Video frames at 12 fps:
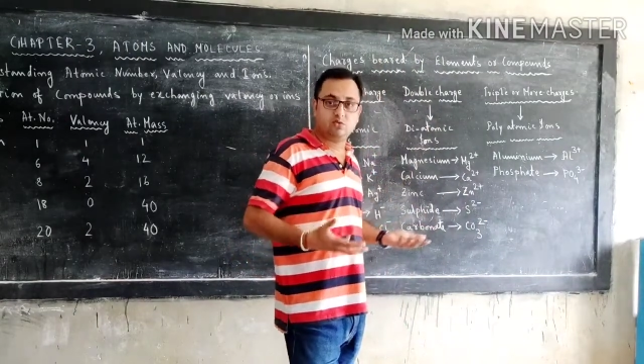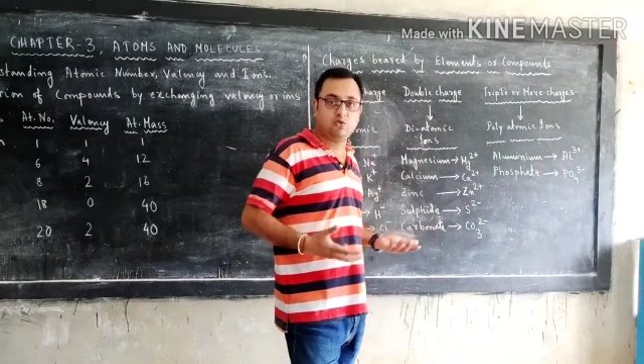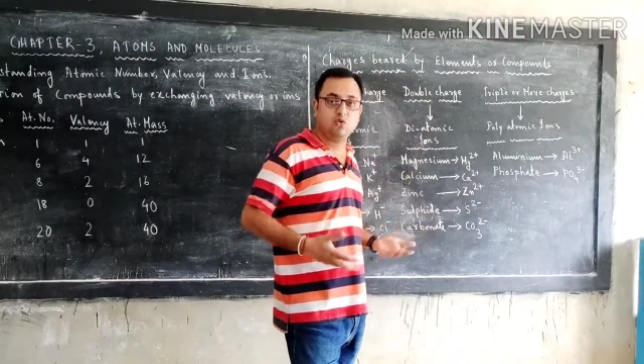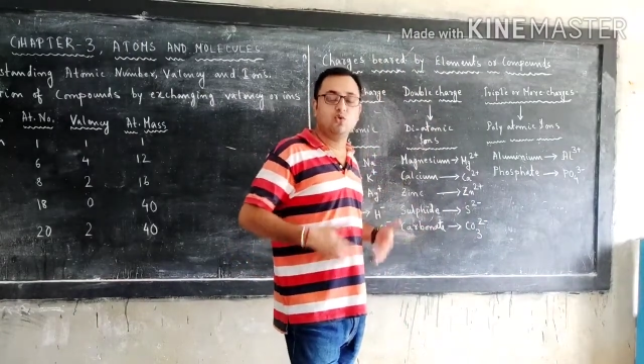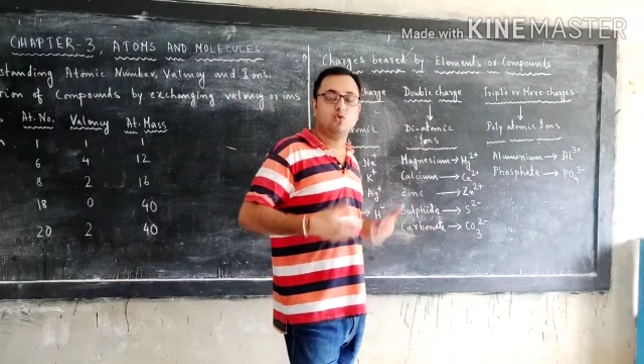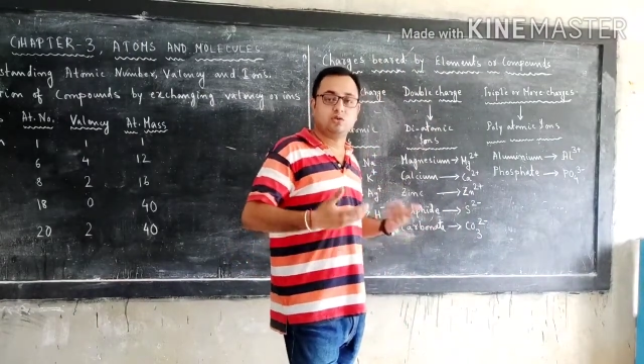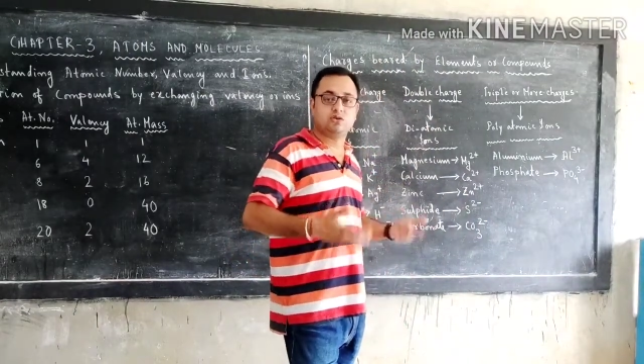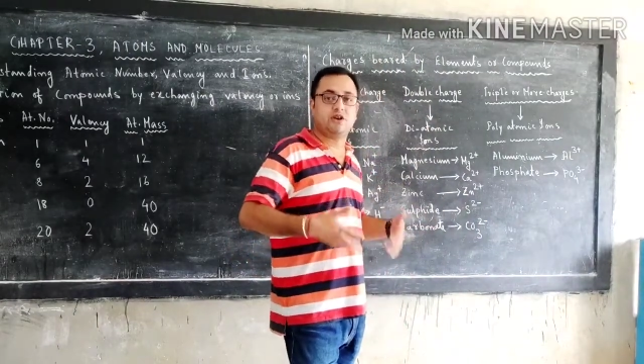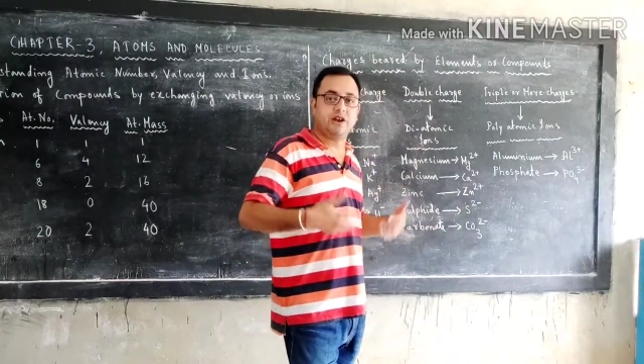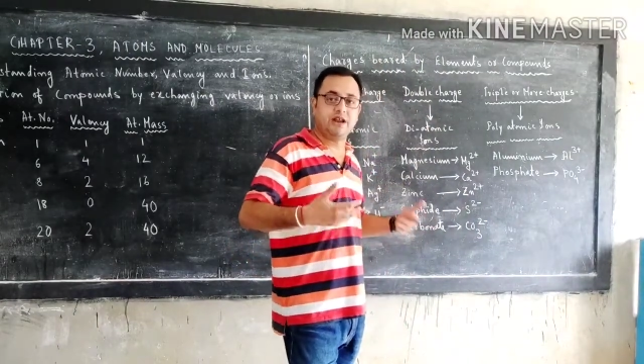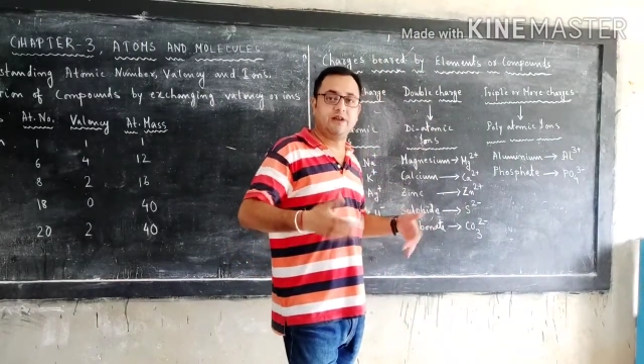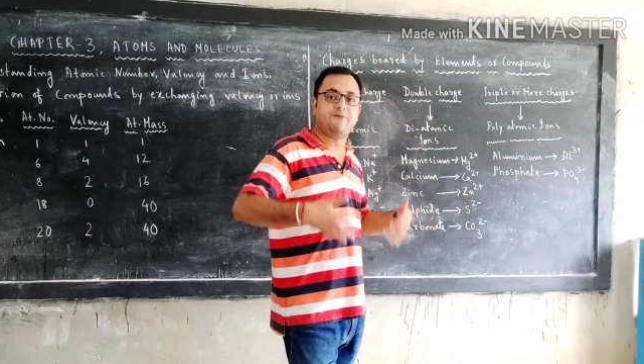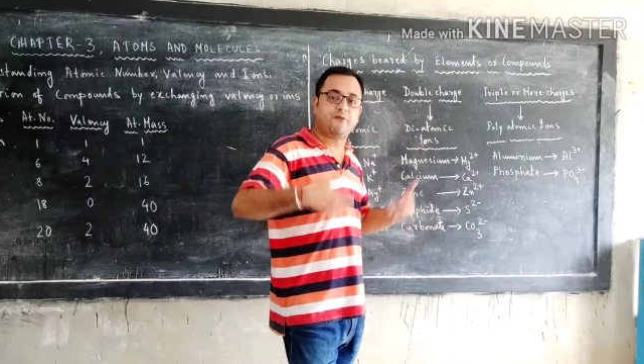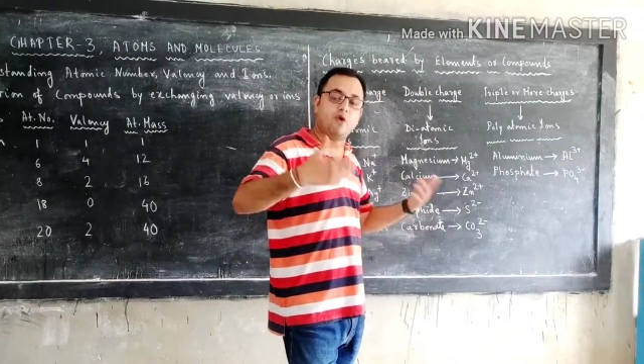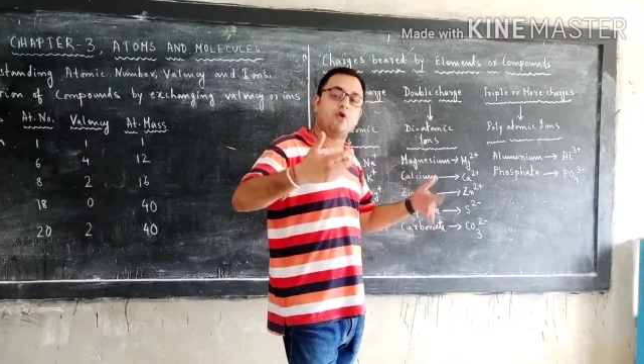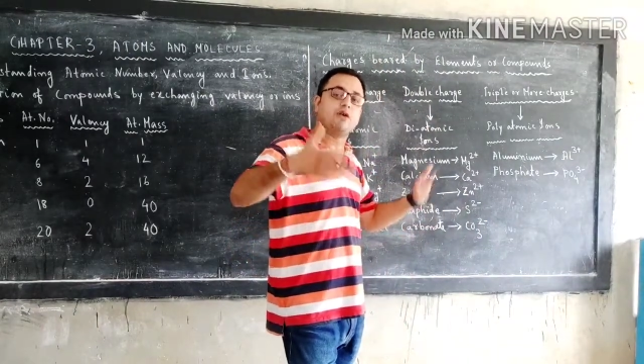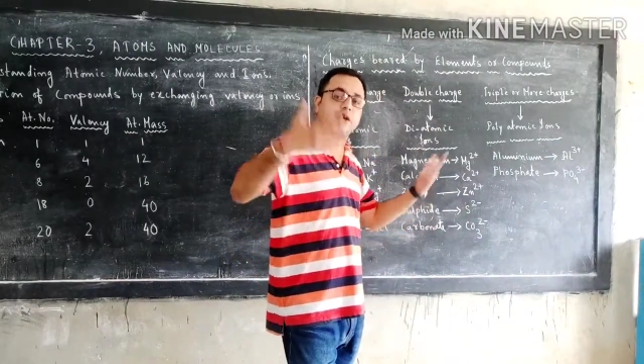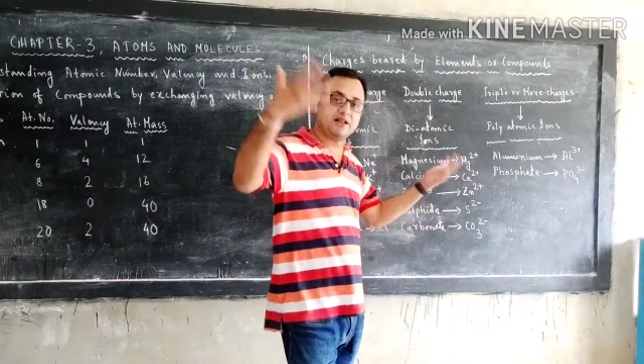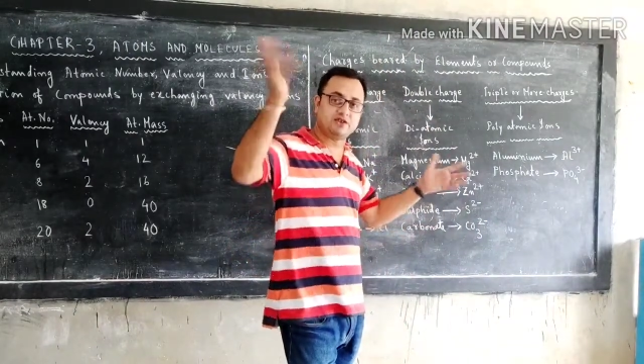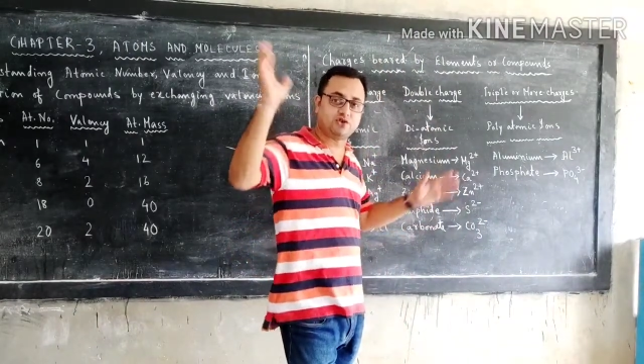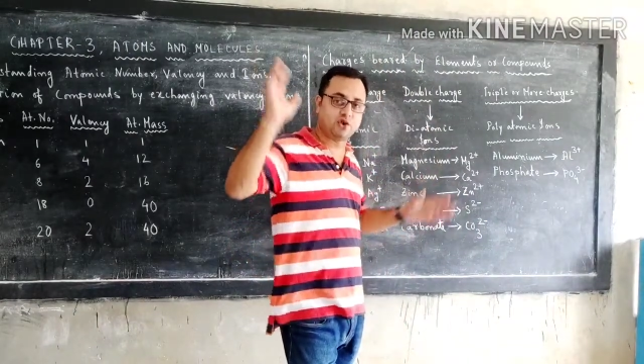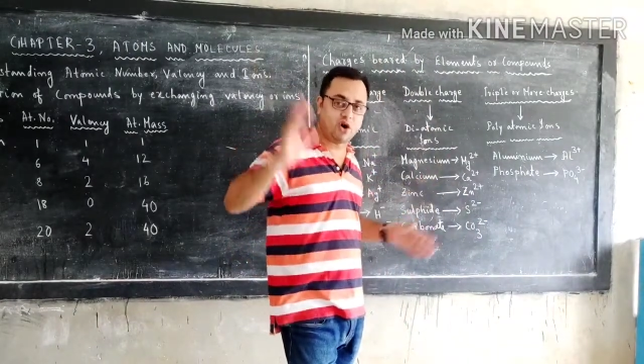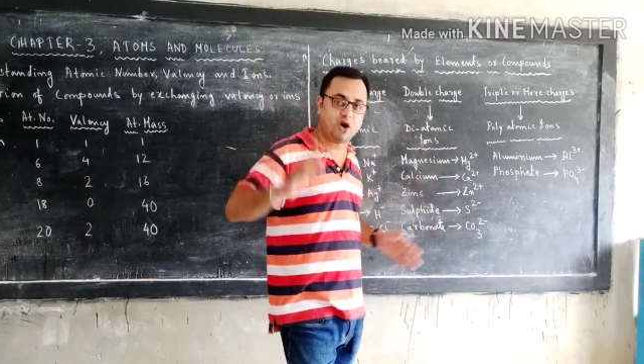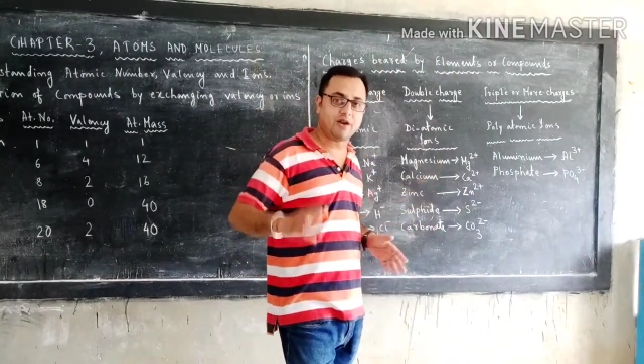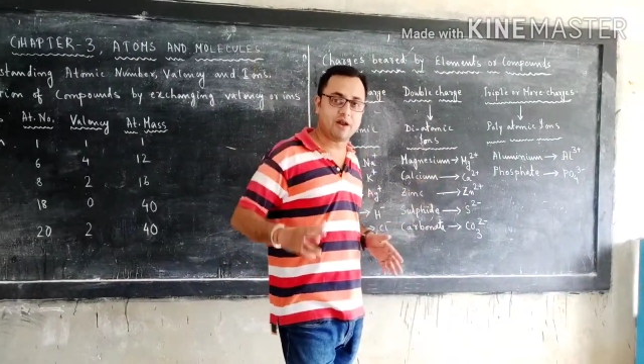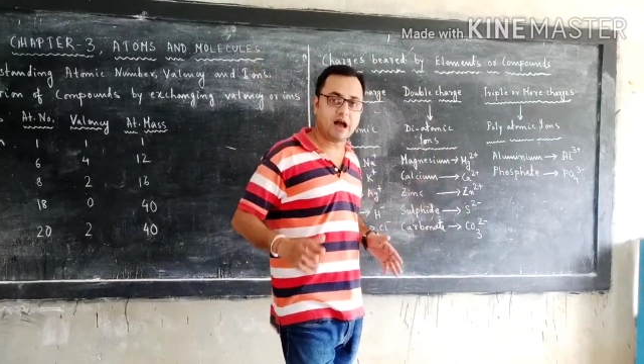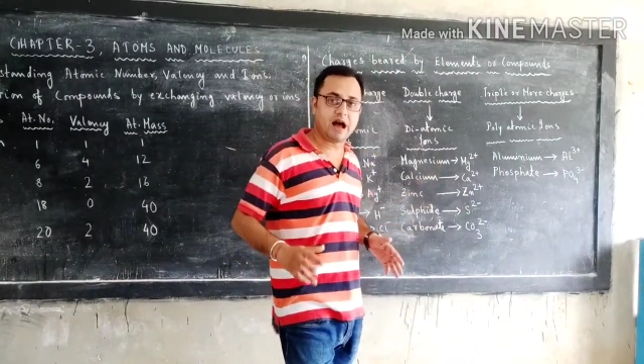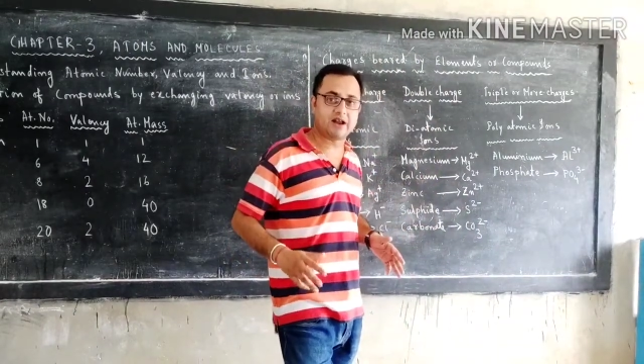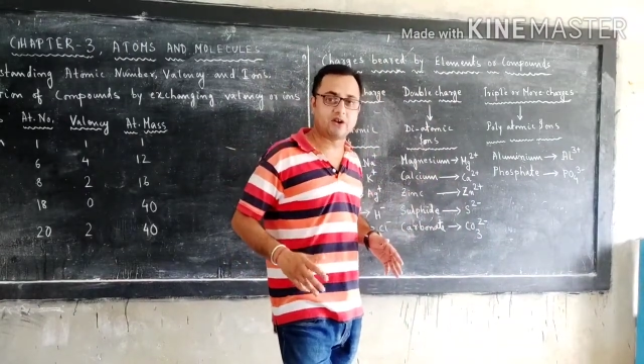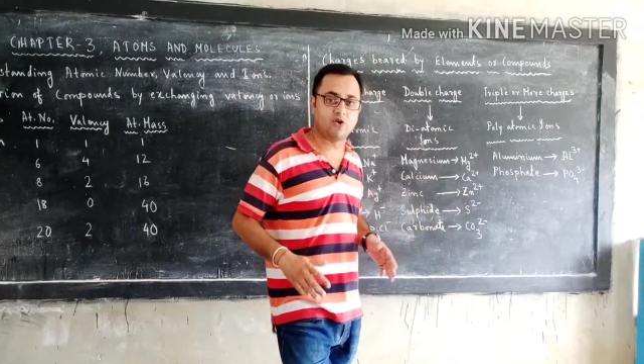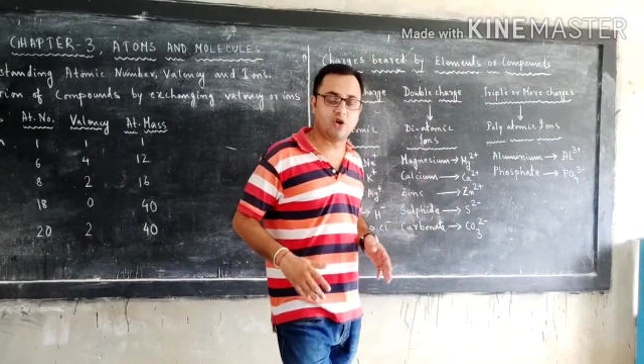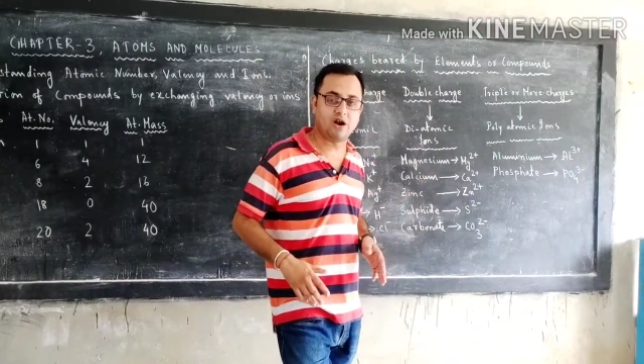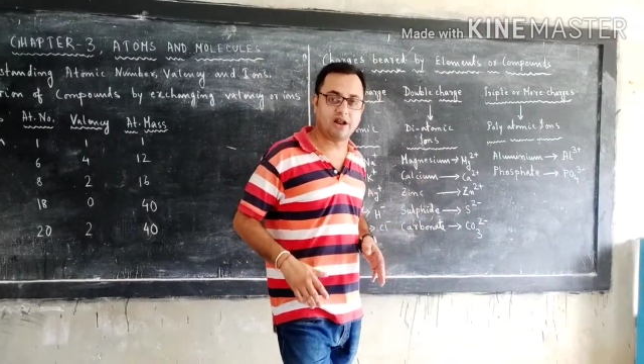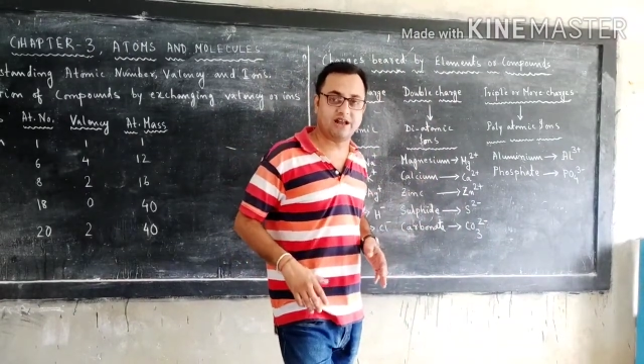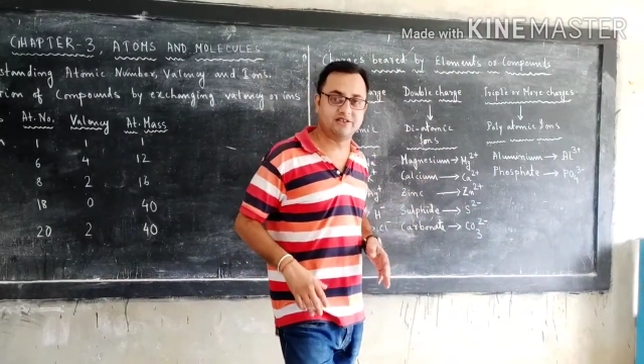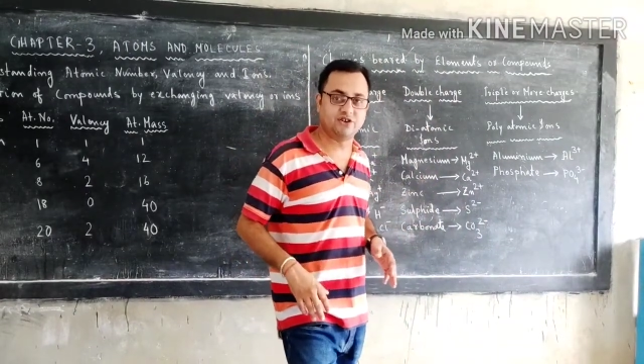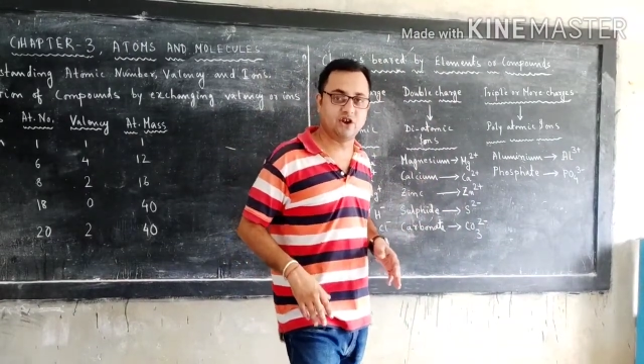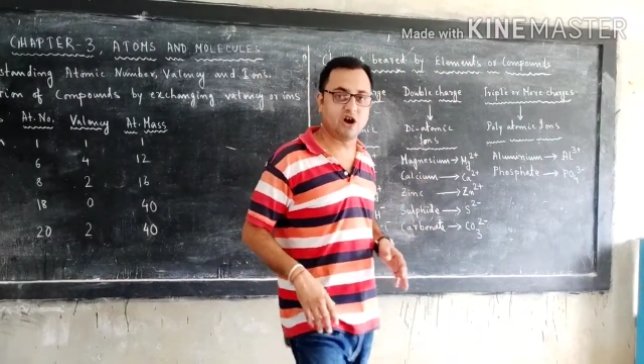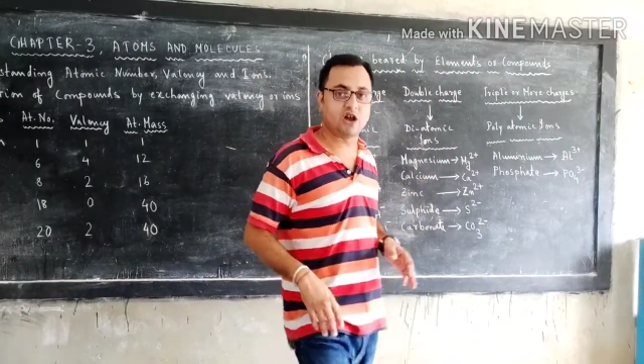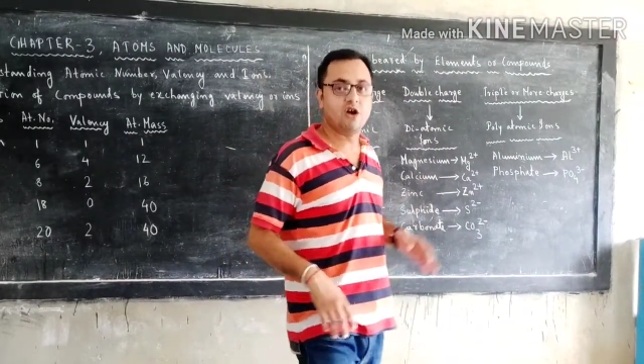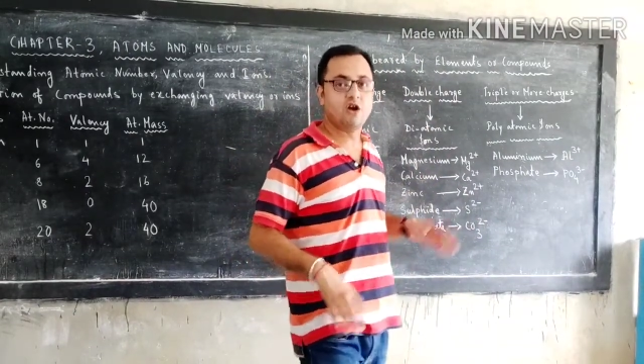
2, 3, 4 and so on are called as your